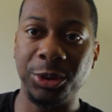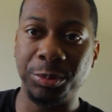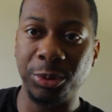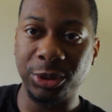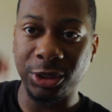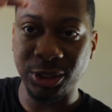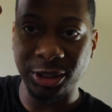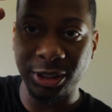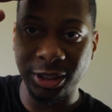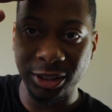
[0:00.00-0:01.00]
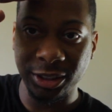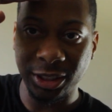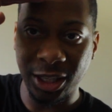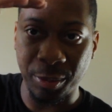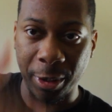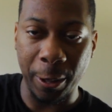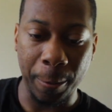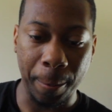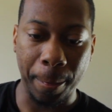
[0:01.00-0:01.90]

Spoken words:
It's your boy Shonda Says. I'm out.